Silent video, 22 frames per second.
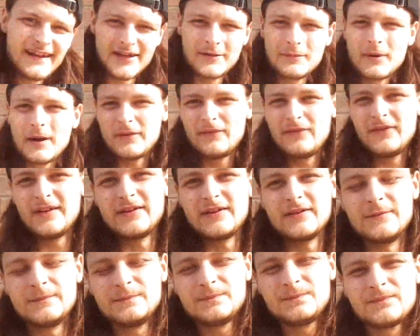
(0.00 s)
Now you might be
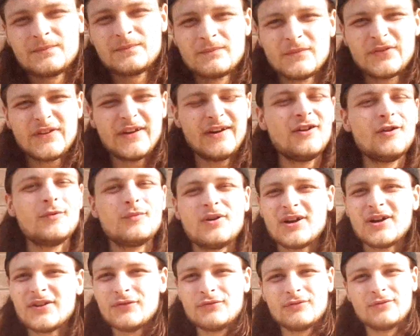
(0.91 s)
thinking, what the hell am
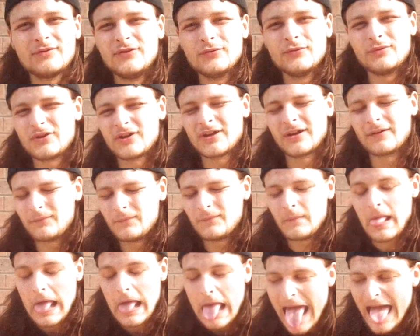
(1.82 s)
I doing gun?
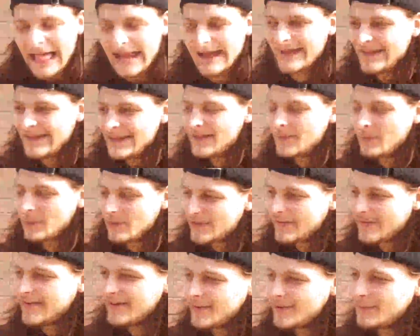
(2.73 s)
What
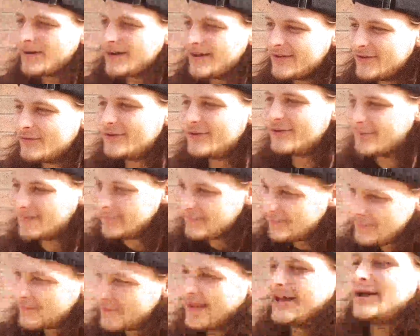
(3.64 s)
the hell am I doing?
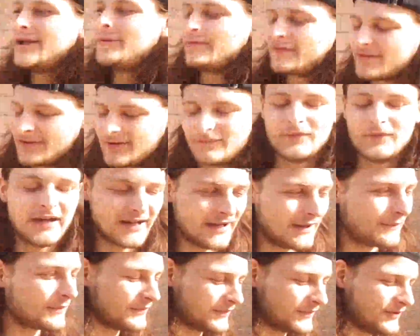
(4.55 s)
I am with gun. Okay,
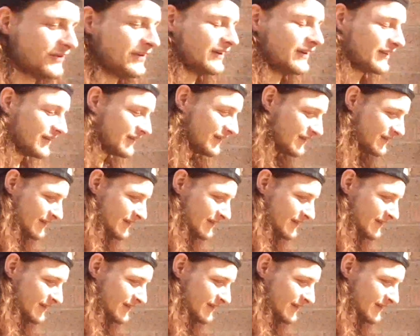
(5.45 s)
I'm going to do it again.